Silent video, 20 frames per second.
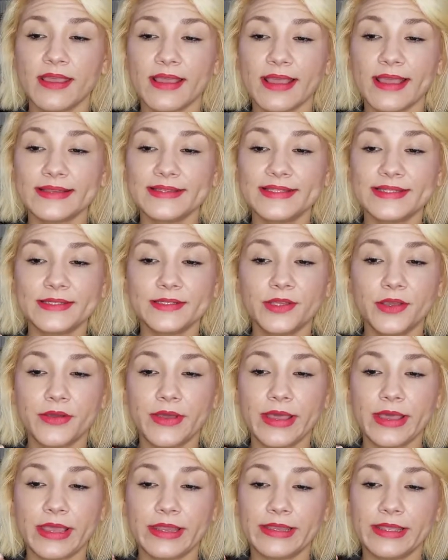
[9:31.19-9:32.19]
I did go
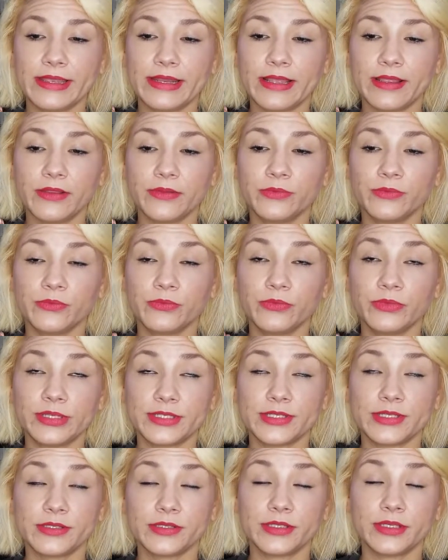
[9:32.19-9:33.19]
ahead and I
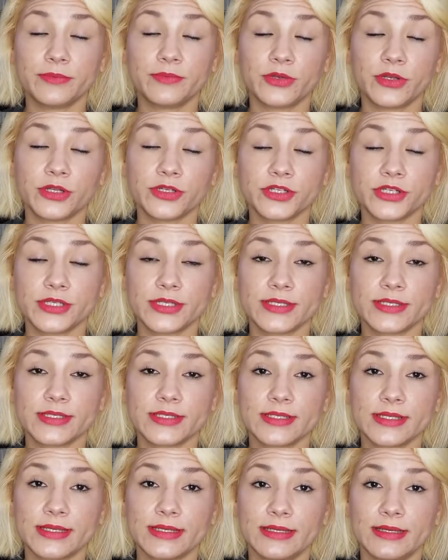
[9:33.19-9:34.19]
recently
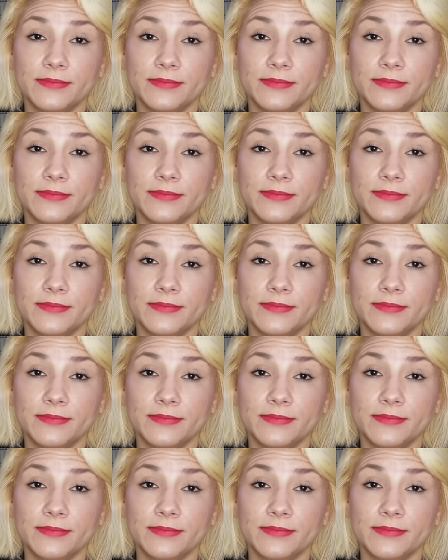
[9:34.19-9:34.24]
purchased,